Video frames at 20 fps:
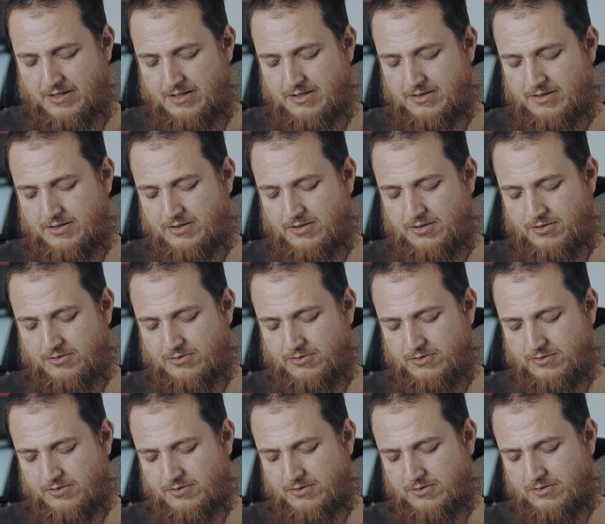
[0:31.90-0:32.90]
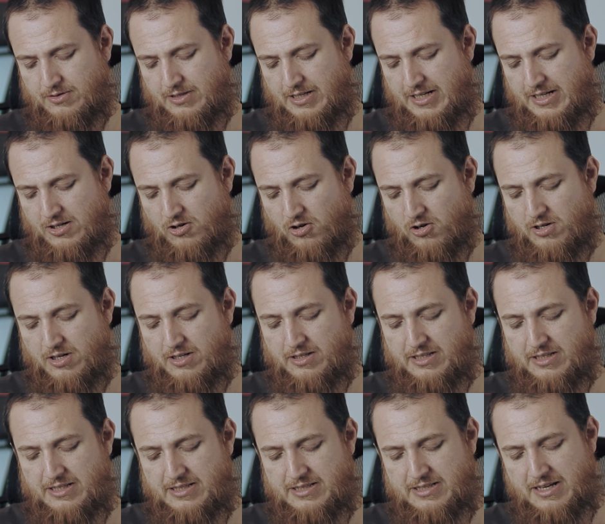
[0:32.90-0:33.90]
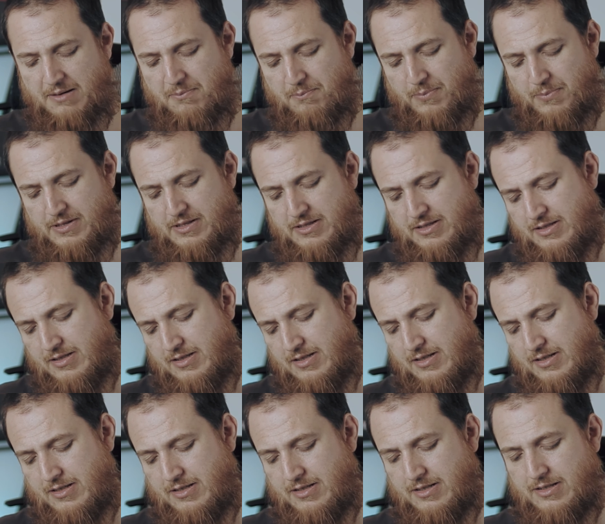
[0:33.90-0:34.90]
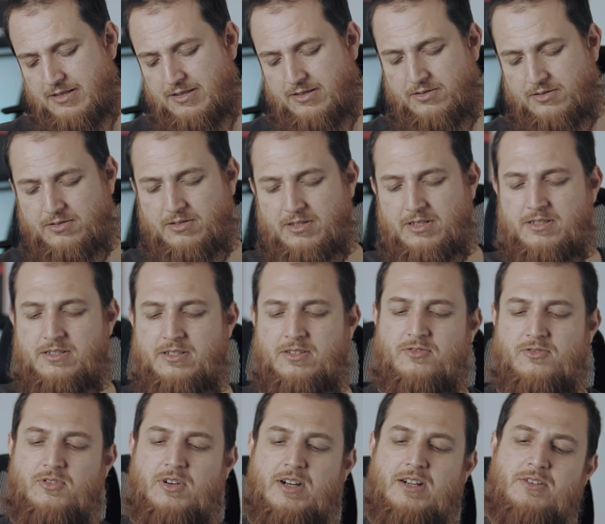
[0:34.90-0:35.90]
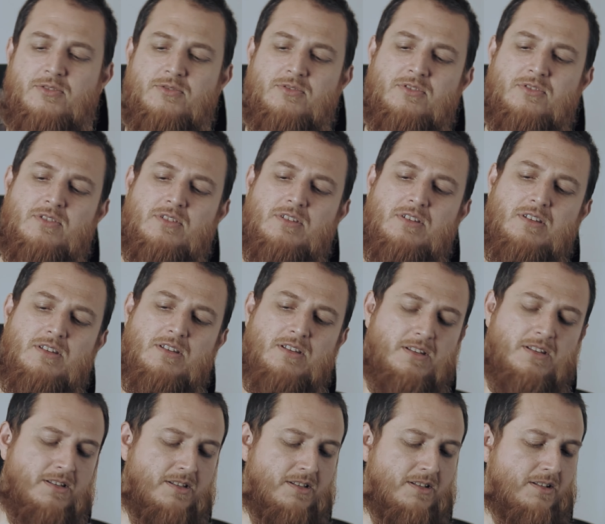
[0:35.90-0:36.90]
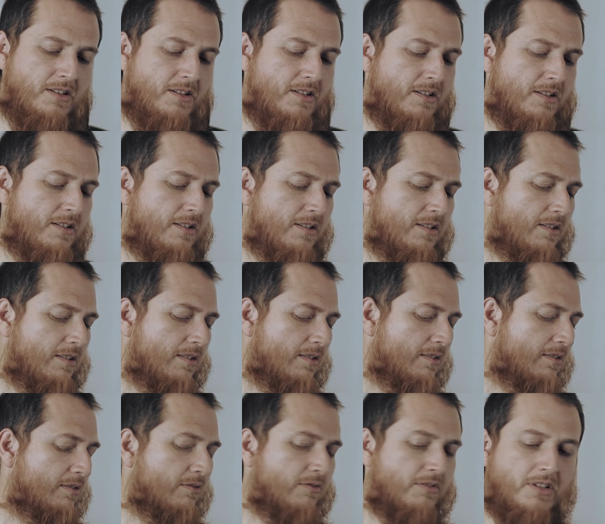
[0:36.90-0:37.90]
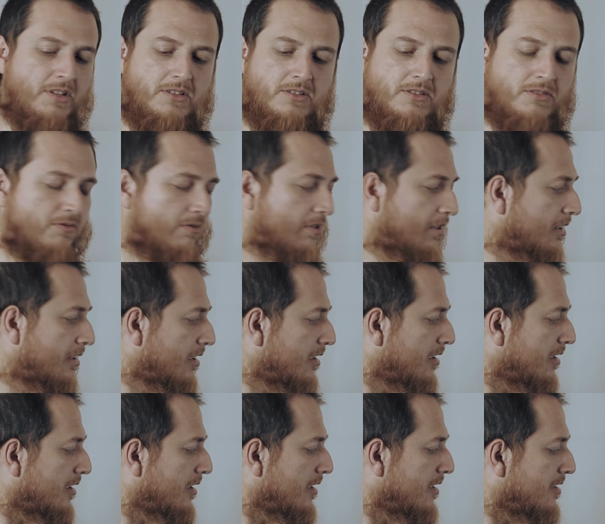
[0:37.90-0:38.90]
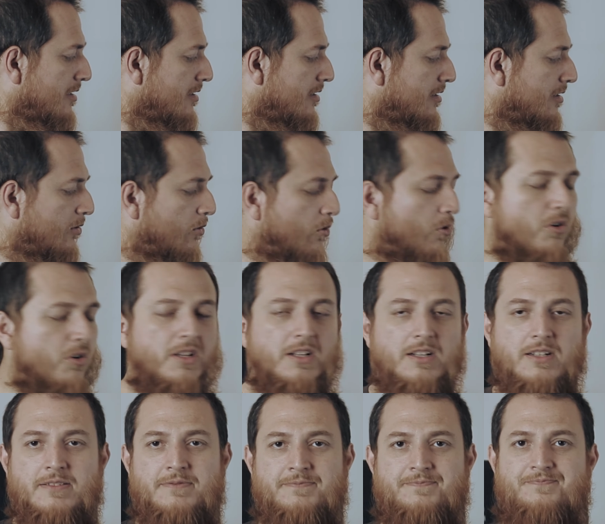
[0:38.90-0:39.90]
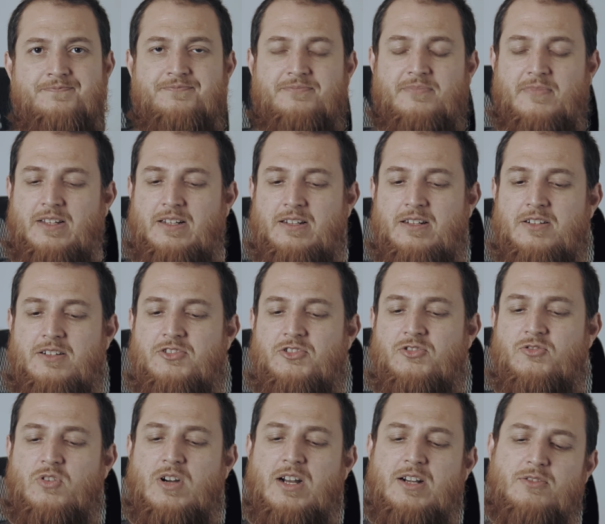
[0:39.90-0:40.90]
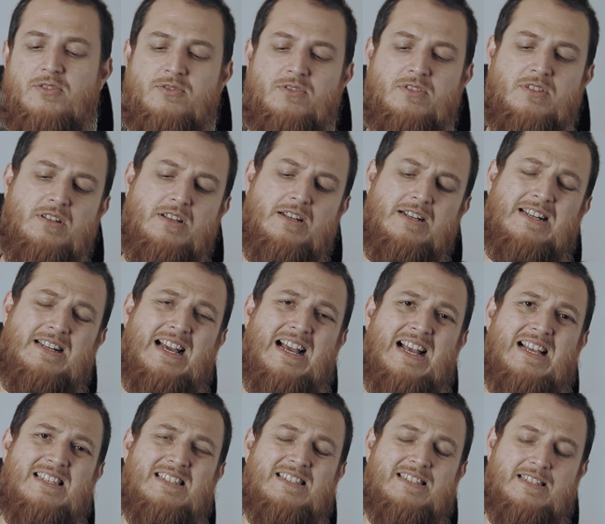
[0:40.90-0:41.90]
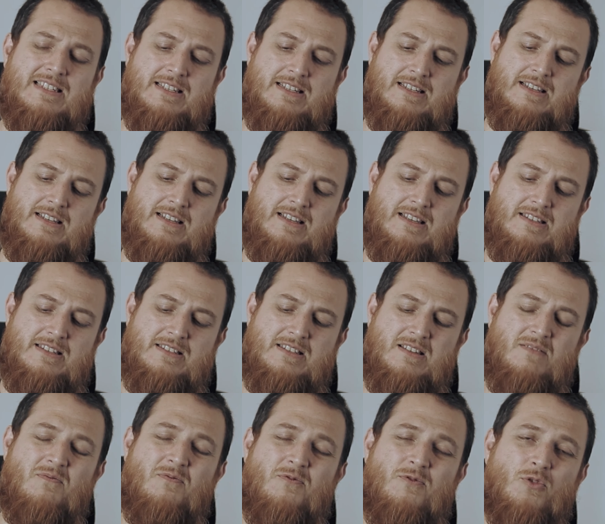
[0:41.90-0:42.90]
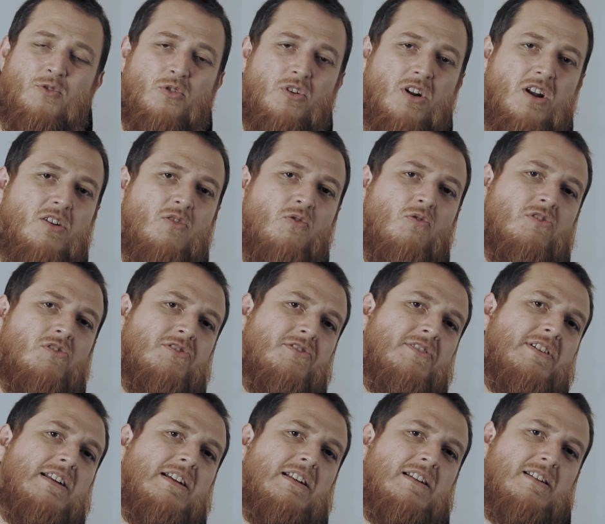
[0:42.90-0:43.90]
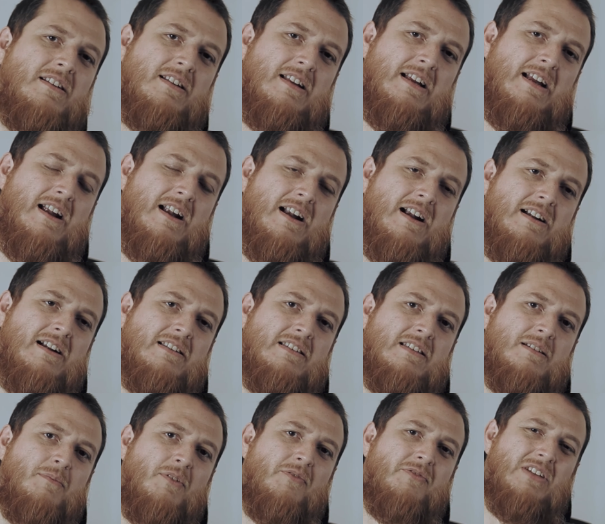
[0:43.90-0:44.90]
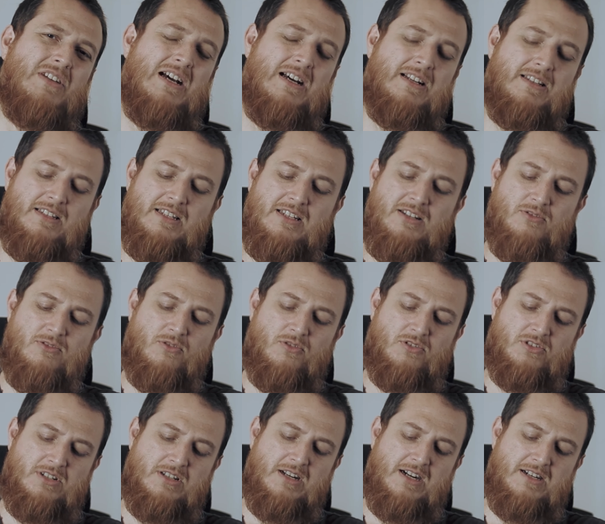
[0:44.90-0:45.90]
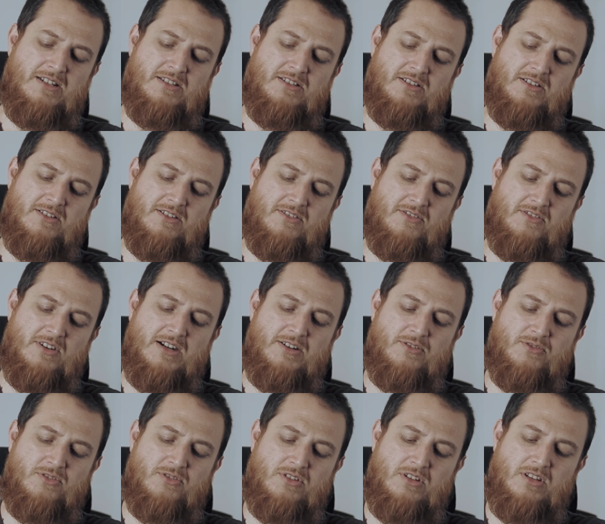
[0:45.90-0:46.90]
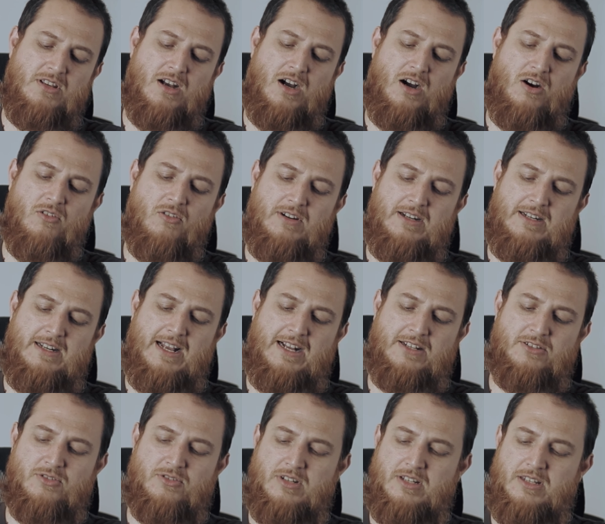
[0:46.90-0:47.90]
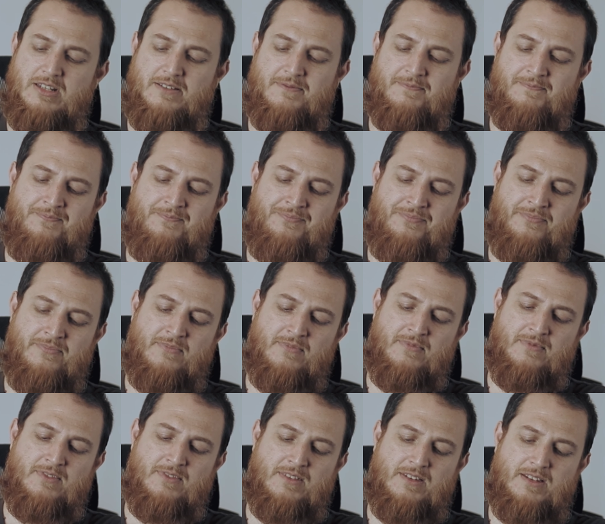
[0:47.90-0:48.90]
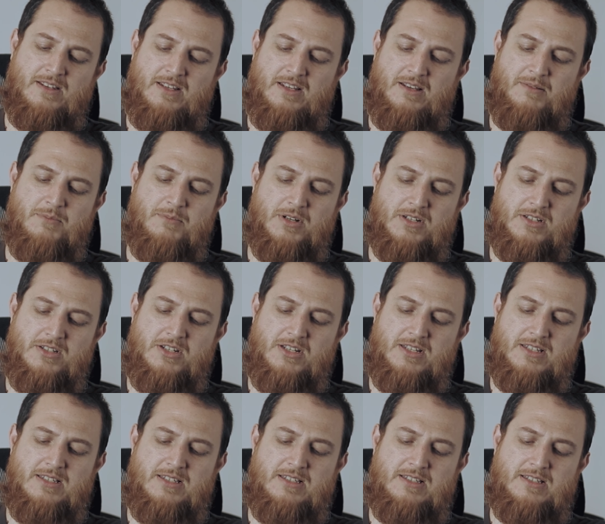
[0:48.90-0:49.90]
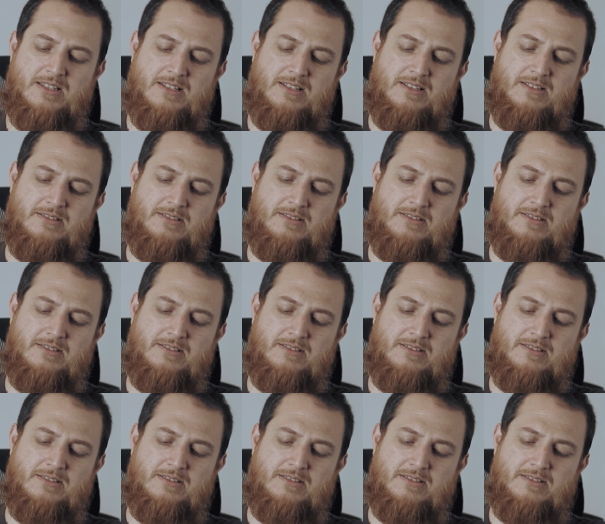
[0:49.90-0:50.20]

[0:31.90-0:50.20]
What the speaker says: So I ordered these samples. So let's try to see. Okay, so the color is golden. Let's try to see. It has some floral notes written and some of the earthy notes. Let's try to see how it actually emerges.